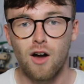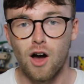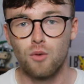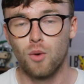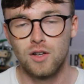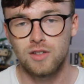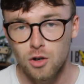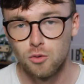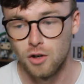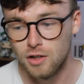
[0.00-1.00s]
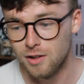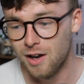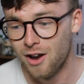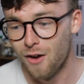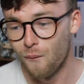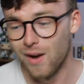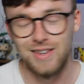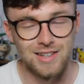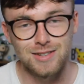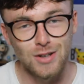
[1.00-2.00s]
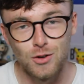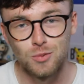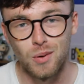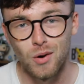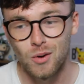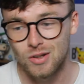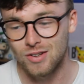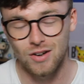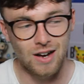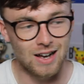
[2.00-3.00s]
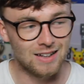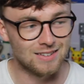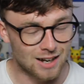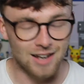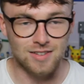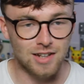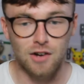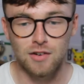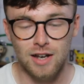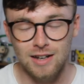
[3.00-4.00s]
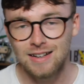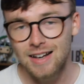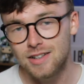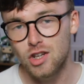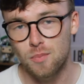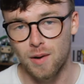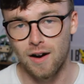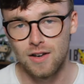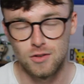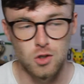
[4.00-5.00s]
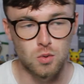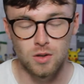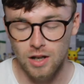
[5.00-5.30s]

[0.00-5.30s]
I was out running when this news broke, so it's classic Aaron Kelly, late to the party as usual.